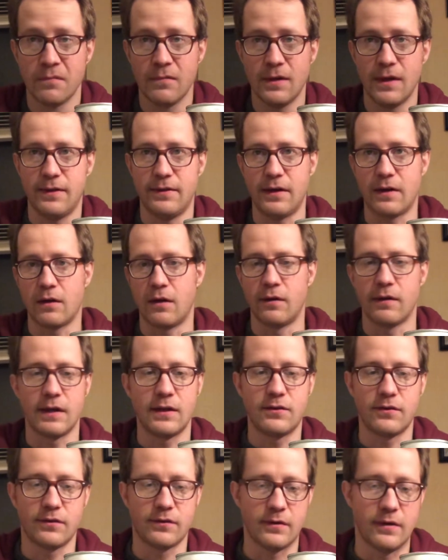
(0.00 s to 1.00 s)
and they call that
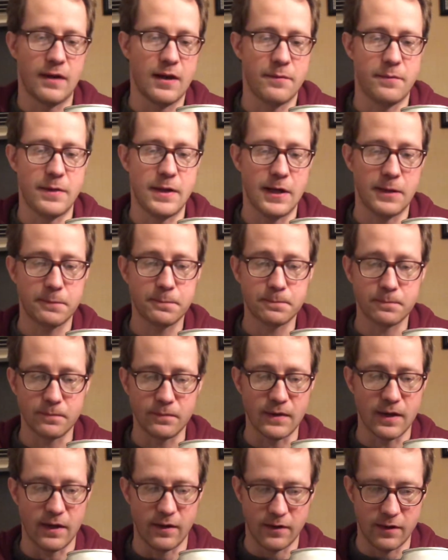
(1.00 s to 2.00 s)
just an IPA,
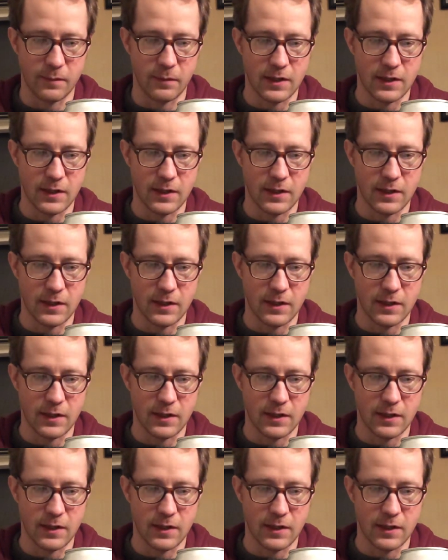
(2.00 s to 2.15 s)
not a double